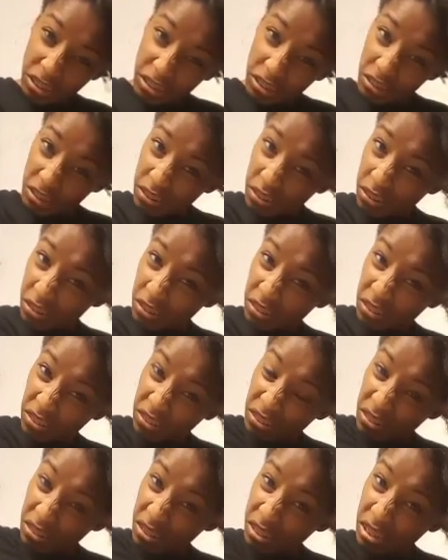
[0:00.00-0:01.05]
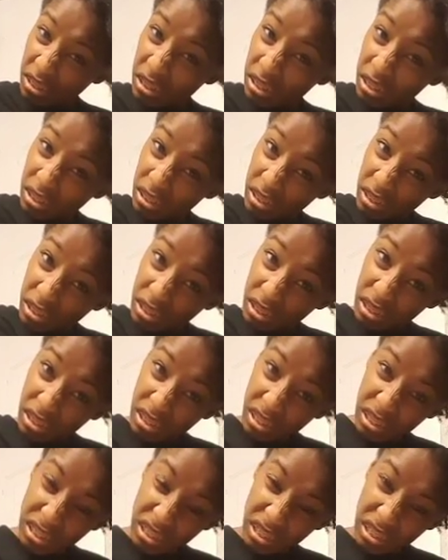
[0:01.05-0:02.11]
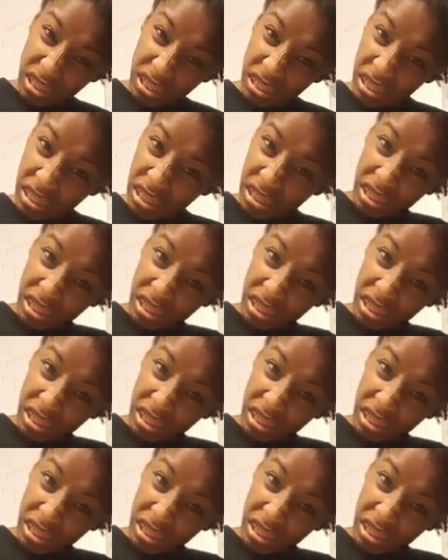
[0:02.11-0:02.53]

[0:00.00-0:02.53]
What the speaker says: I sprayed water in my hair.